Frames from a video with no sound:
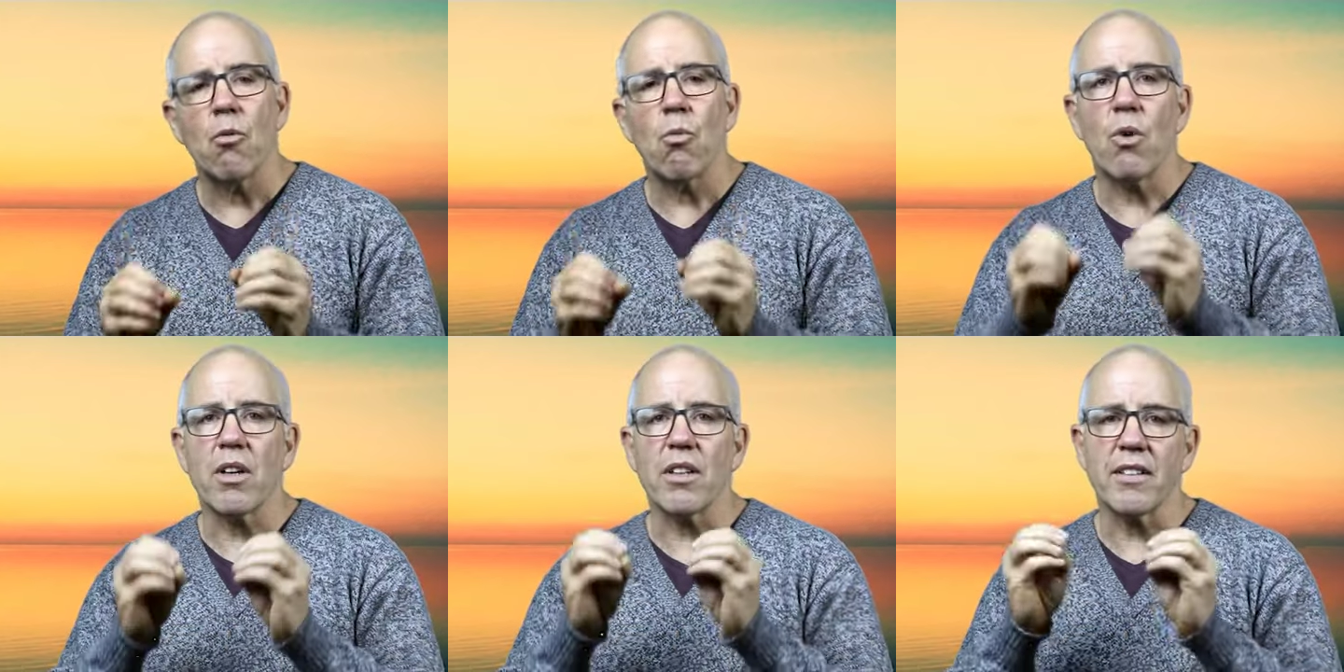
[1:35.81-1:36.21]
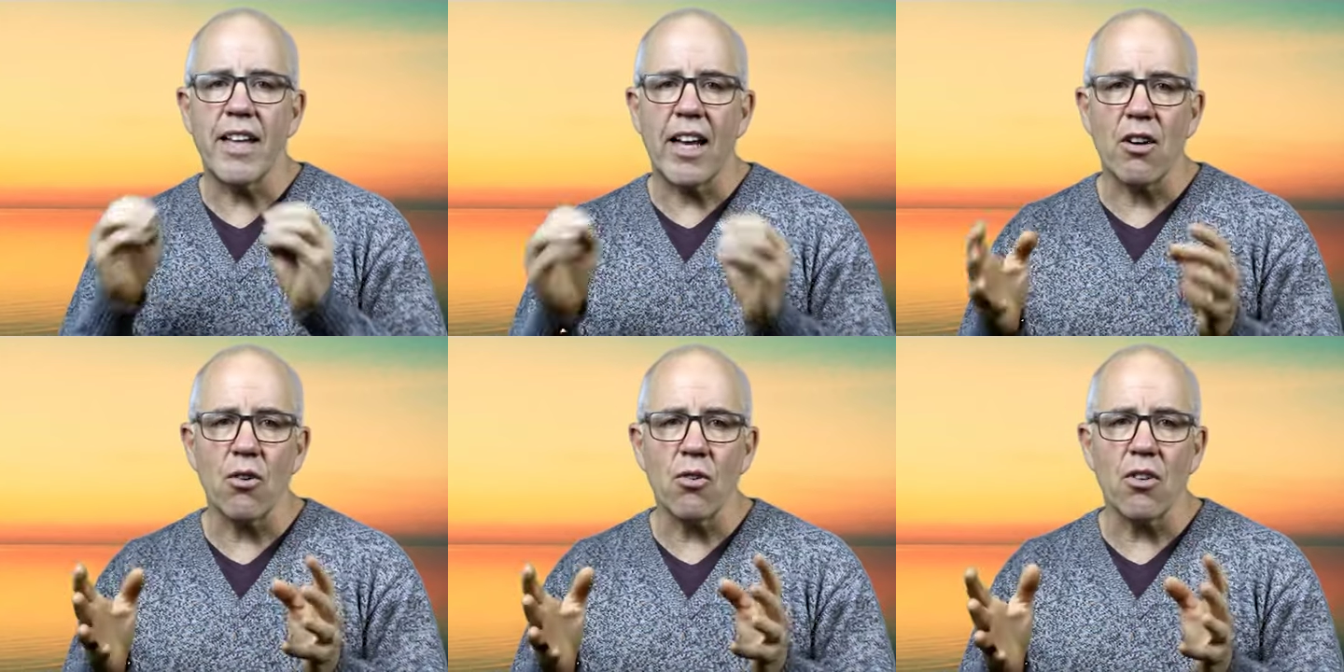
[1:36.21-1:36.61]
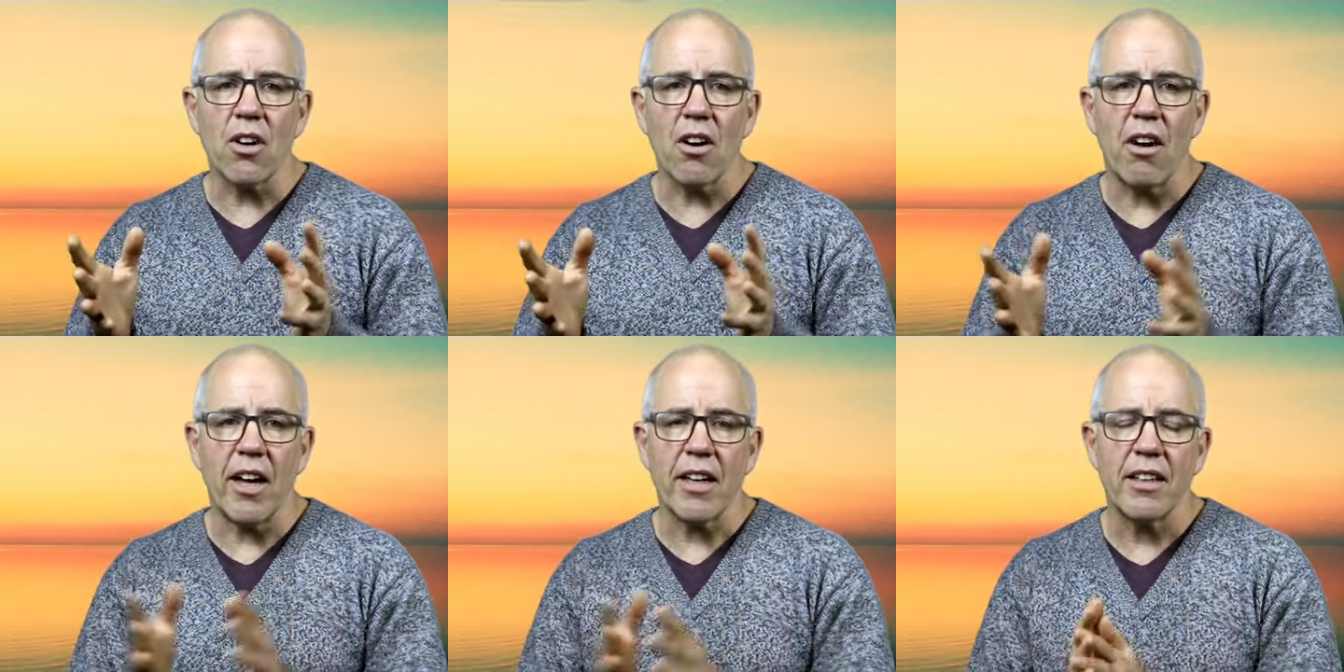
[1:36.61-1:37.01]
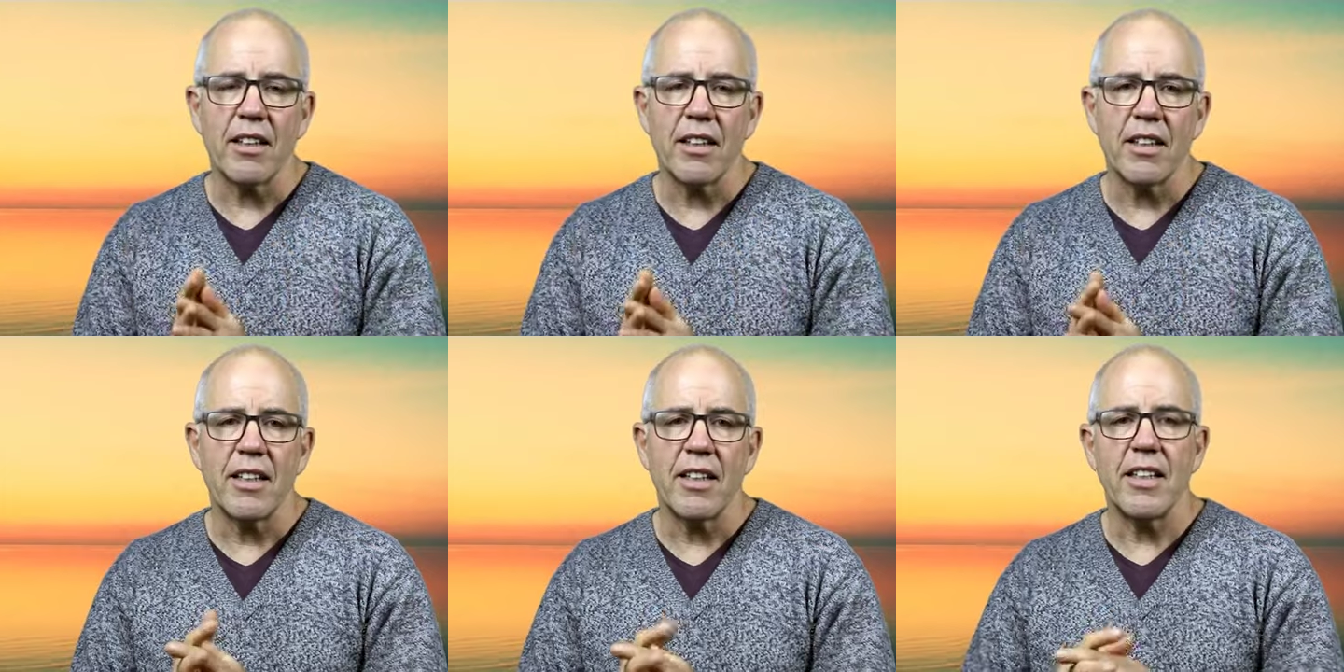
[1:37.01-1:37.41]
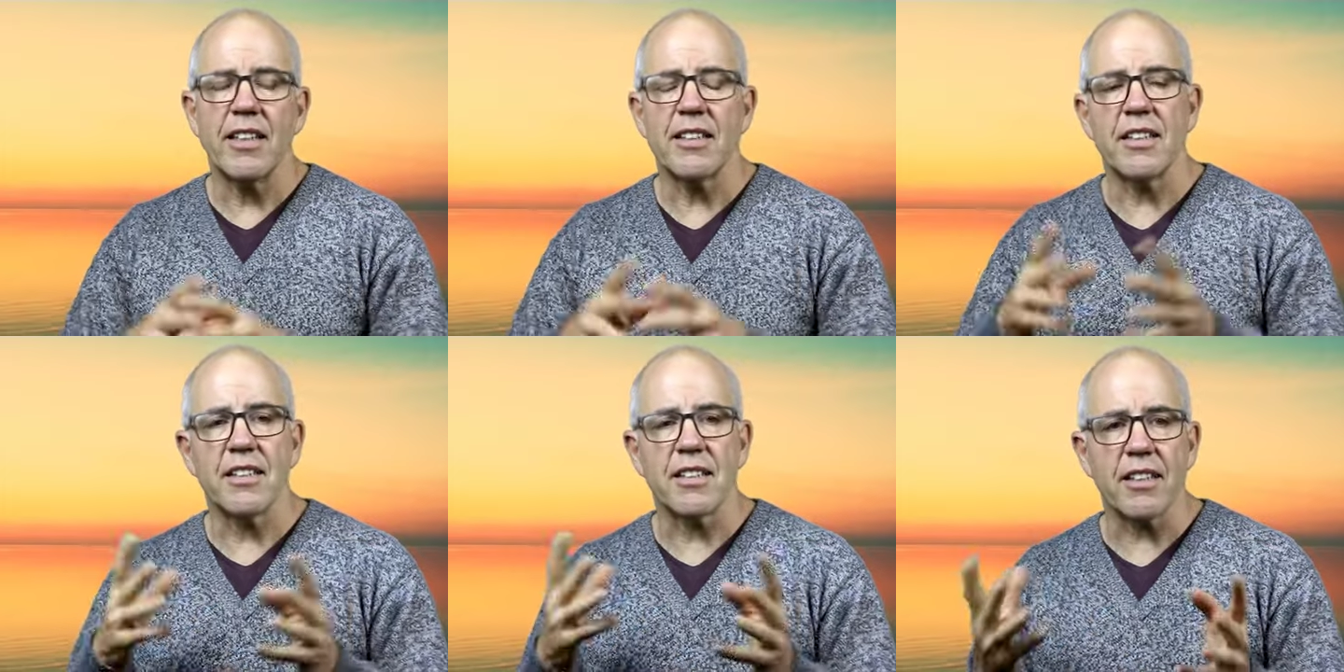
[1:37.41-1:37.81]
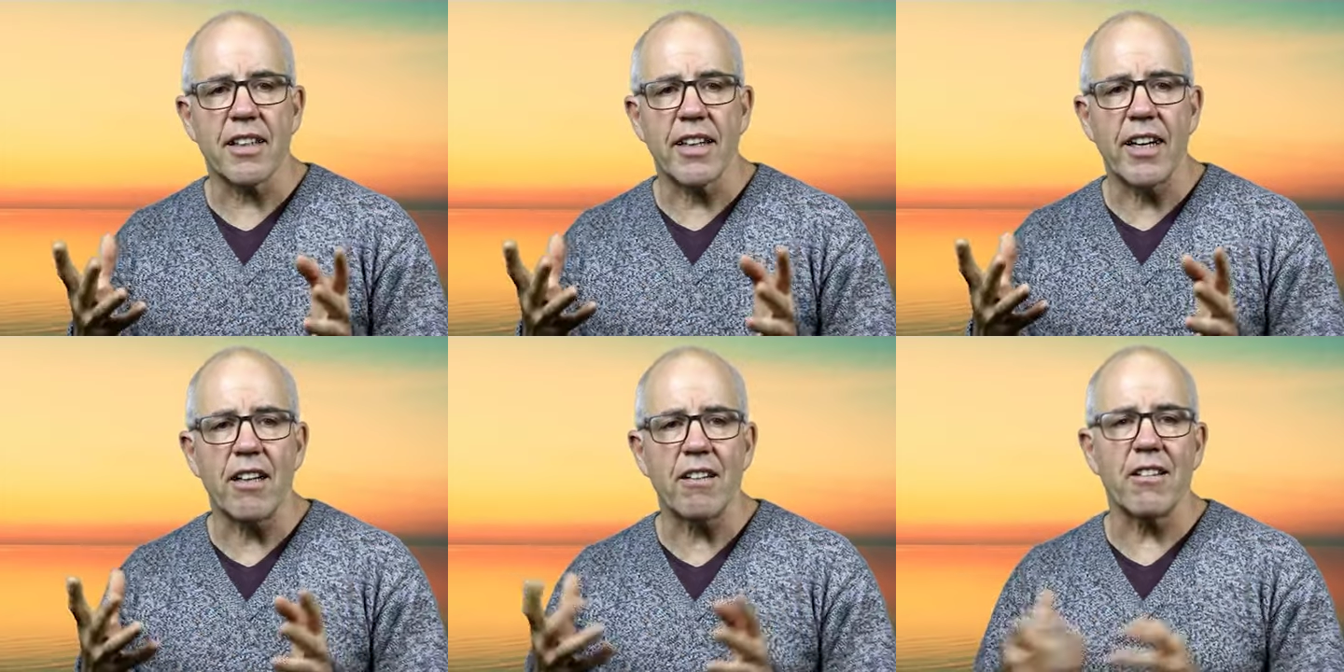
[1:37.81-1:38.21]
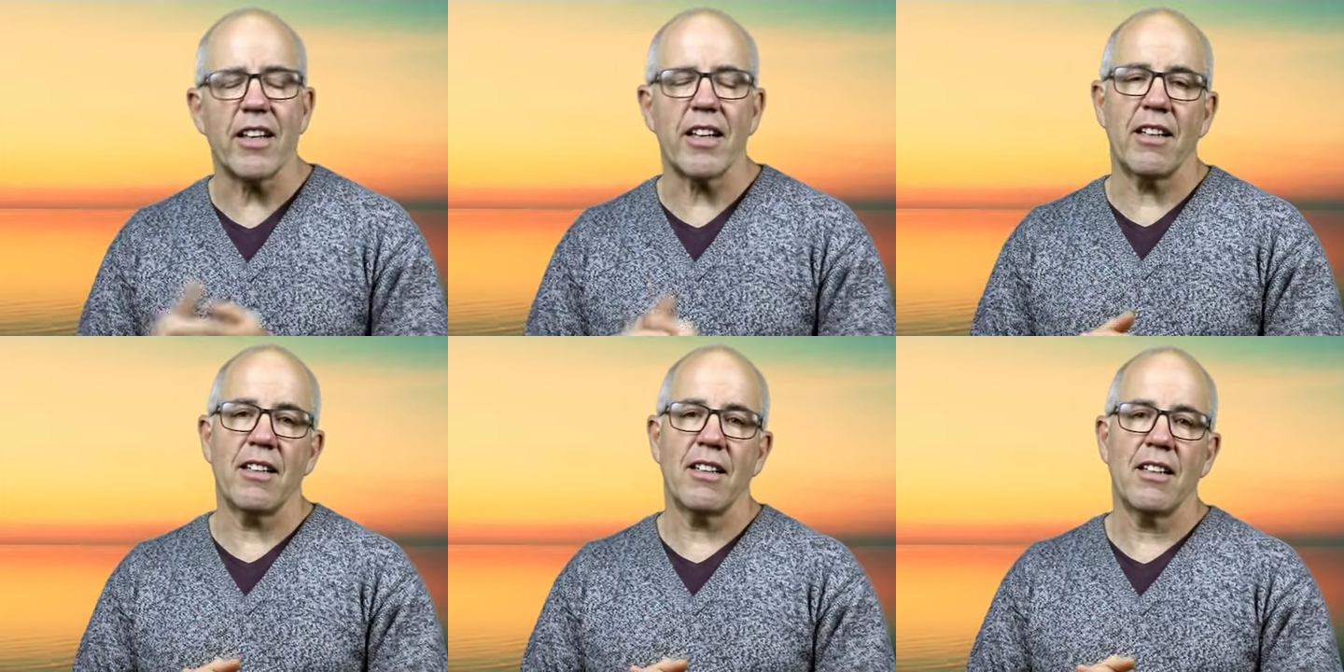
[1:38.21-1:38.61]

what does that look like? Is it scary?